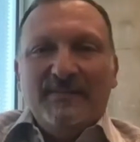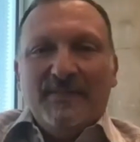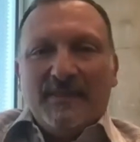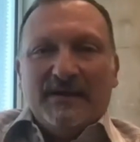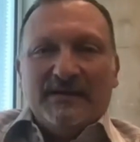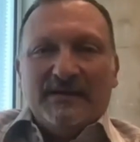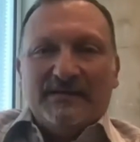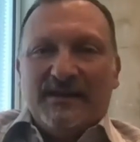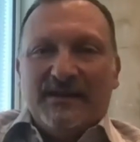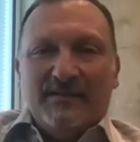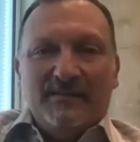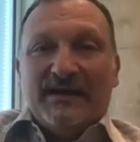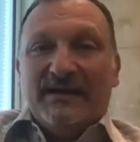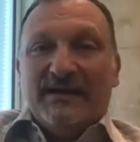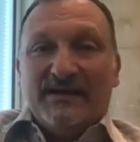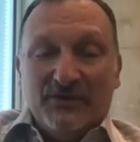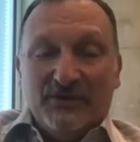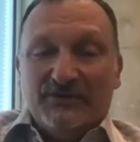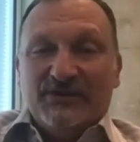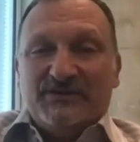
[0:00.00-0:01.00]
And Hemal,
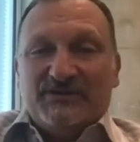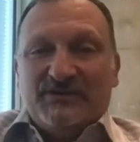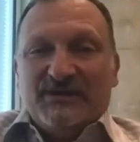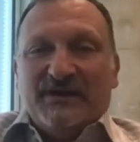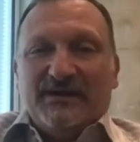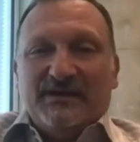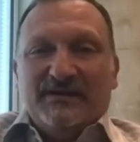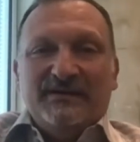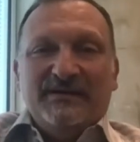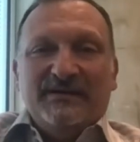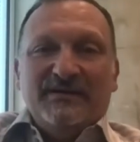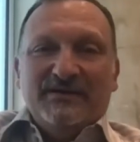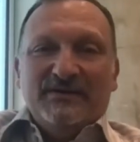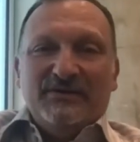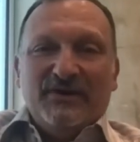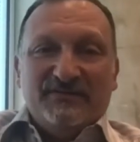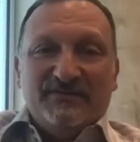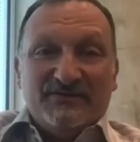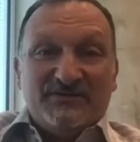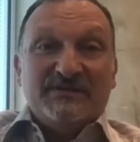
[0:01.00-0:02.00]
I know that
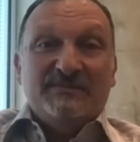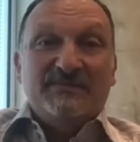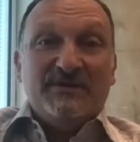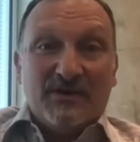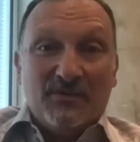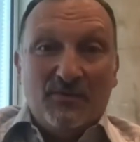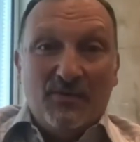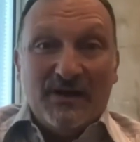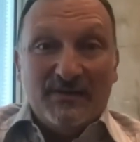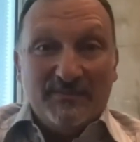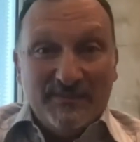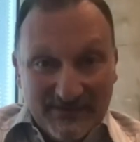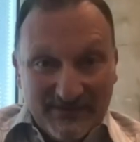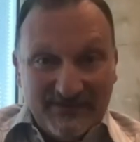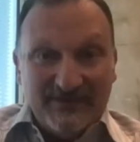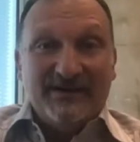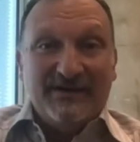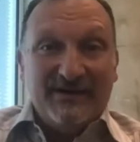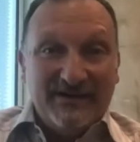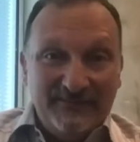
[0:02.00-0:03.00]
you have a similar one, but
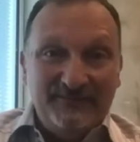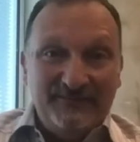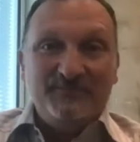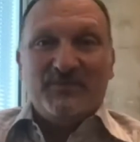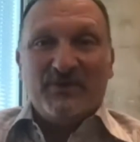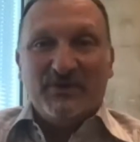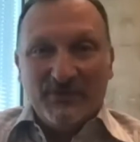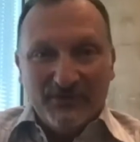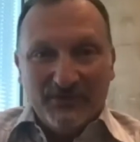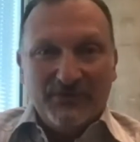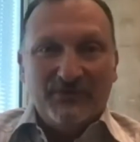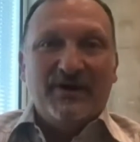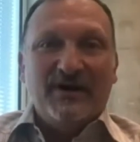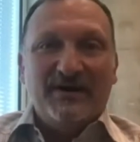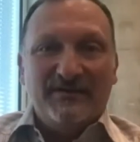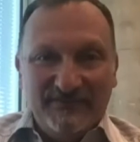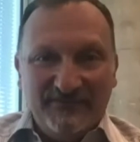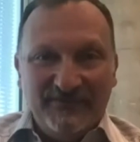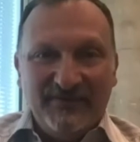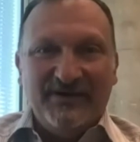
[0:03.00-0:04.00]
you
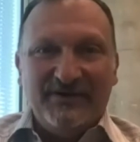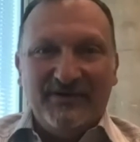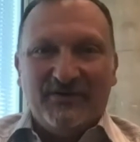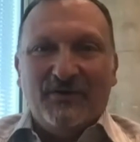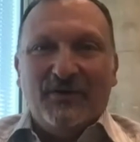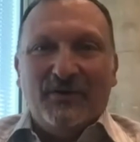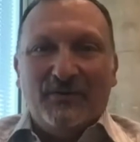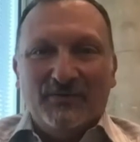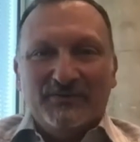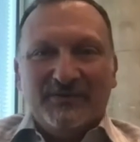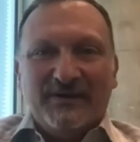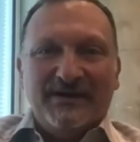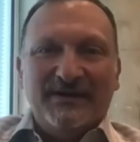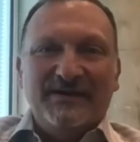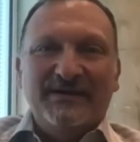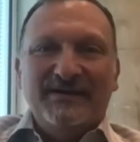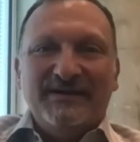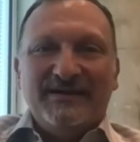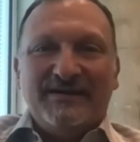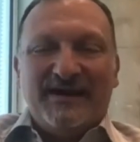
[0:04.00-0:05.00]
have your own
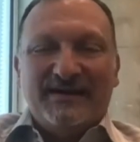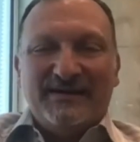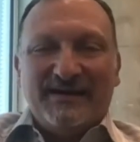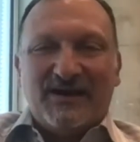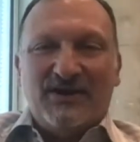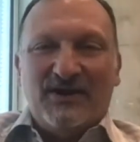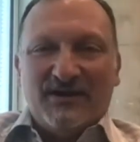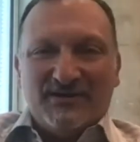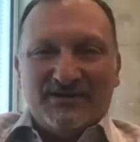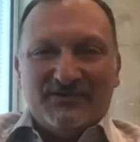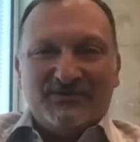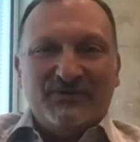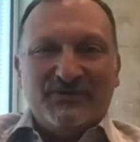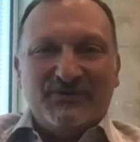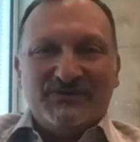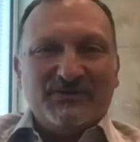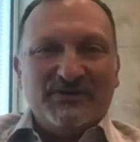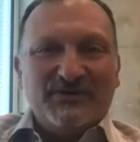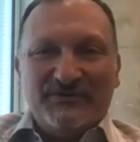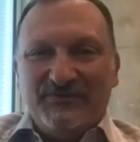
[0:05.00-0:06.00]
kind of color to
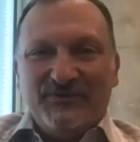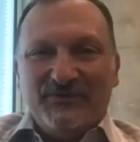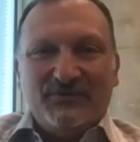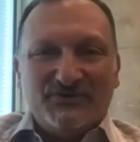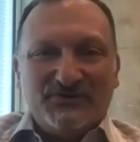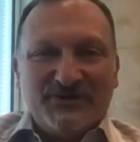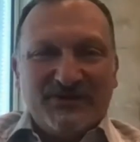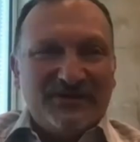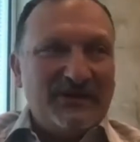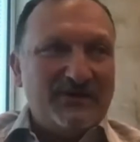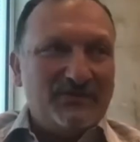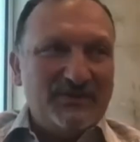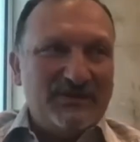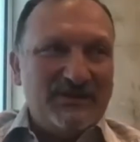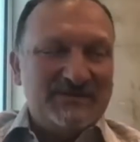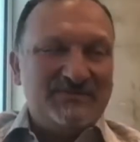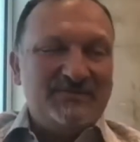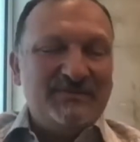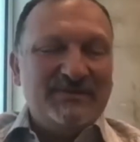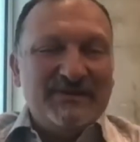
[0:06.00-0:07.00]
it. So if you could share that with
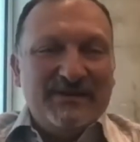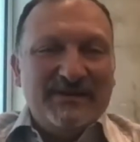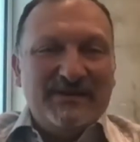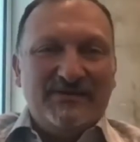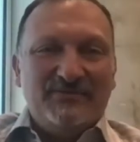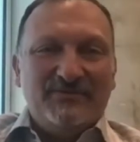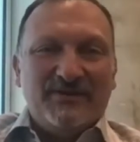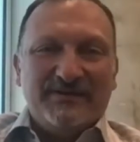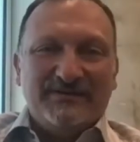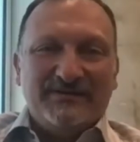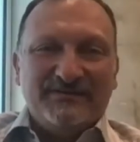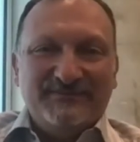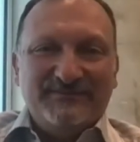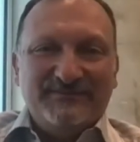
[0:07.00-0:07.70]
us, would be great.